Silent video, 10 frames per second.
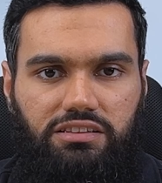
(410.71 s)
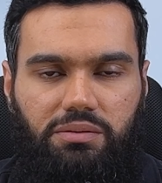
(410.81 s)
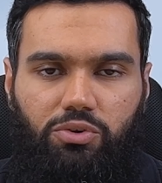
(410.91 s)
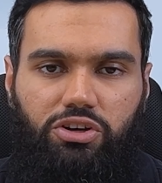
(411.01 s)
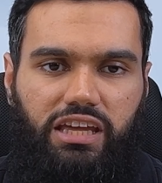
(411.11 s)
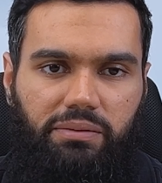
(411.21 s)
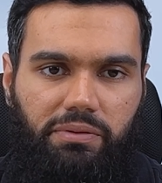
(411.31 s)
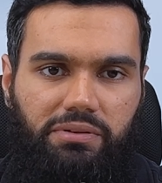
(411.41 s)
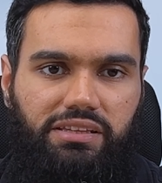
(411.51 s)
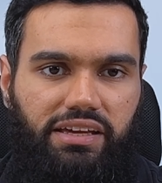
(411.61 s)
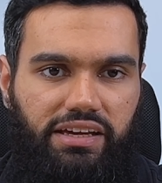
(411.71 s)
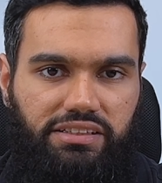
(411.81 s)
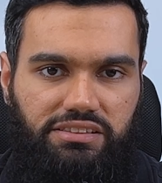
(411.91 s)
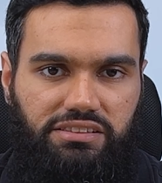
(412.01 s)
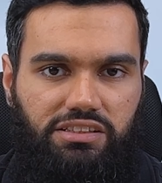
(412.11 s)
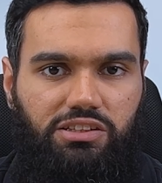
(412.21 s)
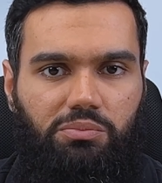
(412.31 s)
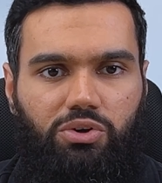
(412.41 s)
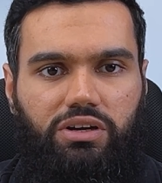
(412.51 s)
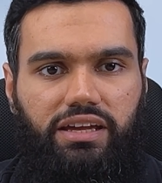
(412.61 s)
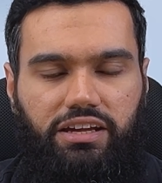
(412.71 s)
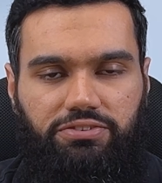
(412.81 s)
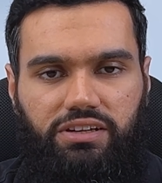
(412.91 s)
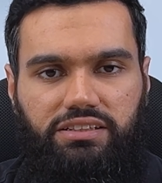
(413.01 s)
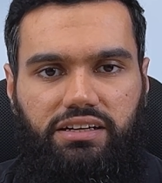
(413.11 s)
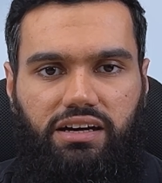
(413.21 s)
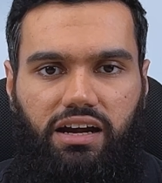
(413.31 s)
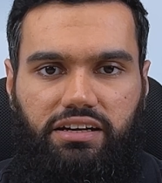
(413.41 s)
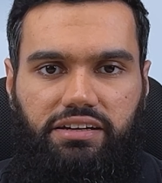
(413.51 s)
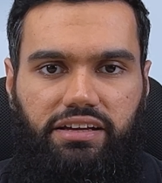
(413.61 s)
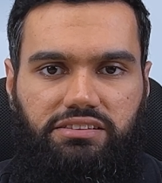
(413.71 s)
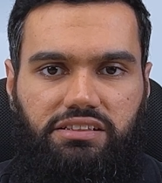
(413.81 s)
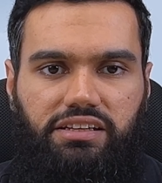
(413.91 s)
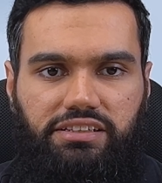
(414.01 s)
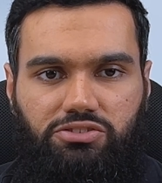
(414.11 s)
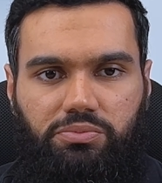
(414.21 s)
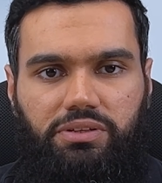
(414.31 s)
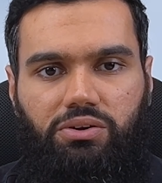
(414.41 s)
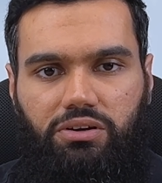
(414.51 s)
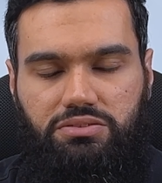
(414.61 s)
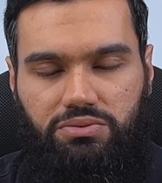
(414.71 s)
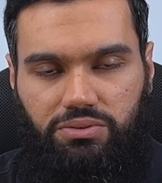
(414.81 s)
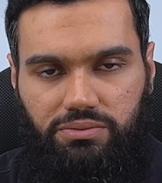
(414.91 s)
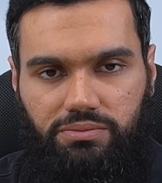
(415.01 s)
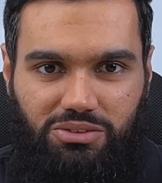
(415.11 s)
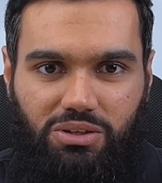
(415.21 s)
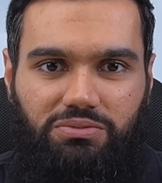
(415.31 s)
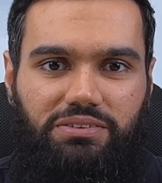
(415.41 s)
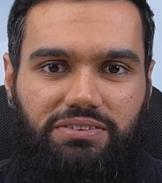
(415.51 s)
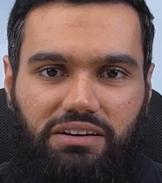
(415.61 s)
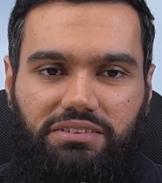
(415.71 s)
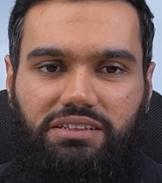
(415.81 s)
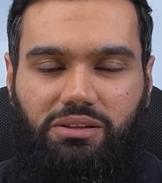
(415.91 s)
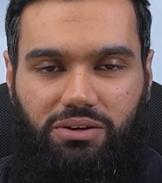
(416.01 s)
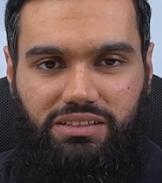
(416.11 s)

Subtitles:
The more capable the agent, the more carefully that architecture needs to be thought through. So we've covered a lot: